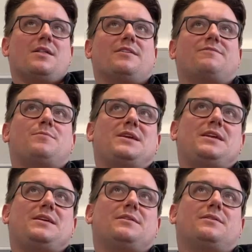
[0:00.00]
For
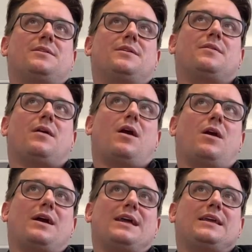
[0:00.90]
me,
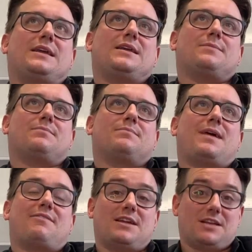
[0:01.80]
I
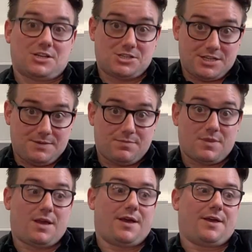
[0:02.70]
have ADHD.
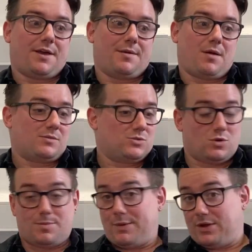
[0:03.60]
I
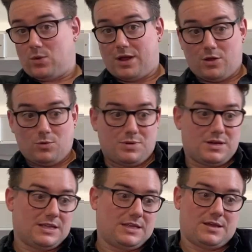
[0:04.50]
talk about it quite
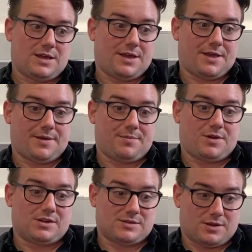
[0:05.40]
openly, and
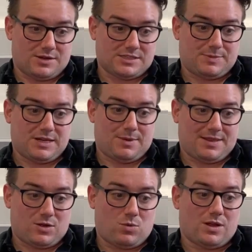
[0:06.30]
I speak about
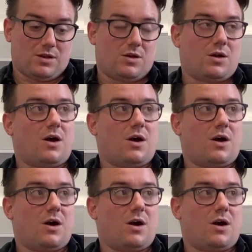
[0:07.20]
that quite a lot.